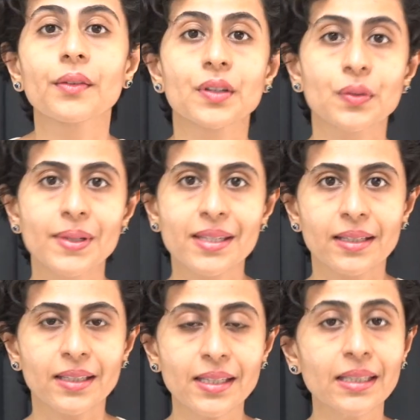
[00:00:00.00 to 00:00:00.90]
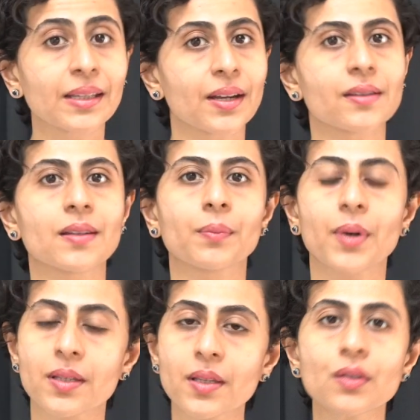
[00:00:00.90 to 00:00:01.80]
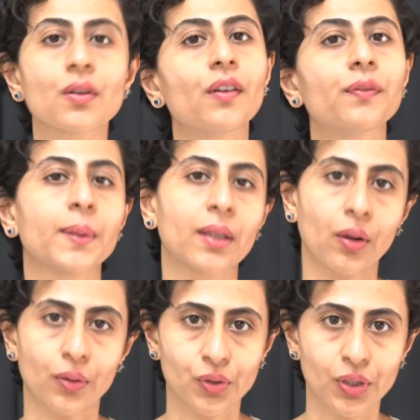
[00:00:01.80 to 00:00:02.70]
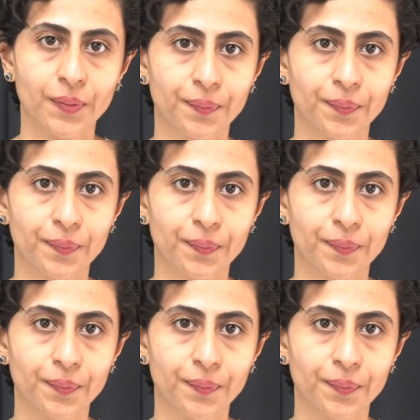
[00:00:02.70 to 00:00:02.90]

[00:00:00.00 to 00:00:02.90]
which will suggest there is a presence of pathology.